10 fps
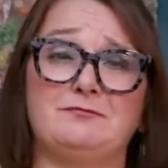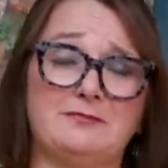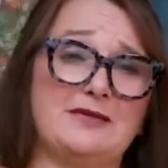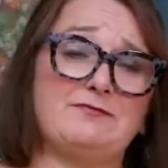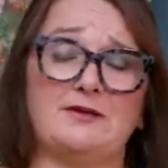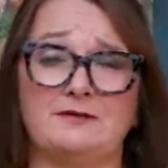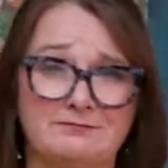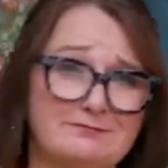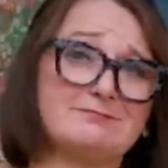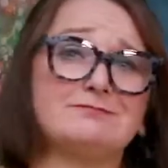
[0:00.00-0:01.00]
Give it
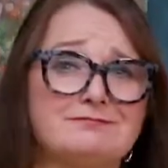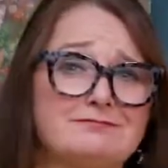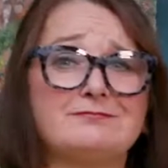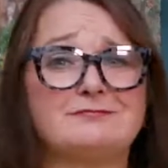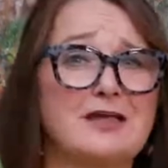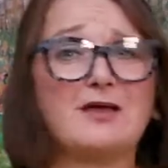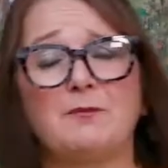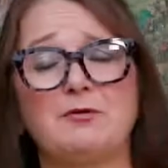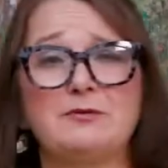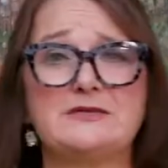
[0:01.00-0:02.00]
a
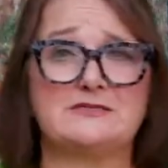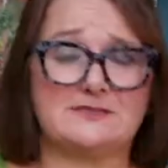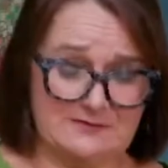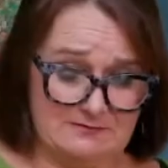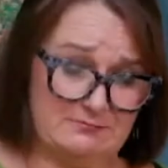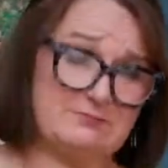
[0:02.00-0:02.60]
couple of weeks into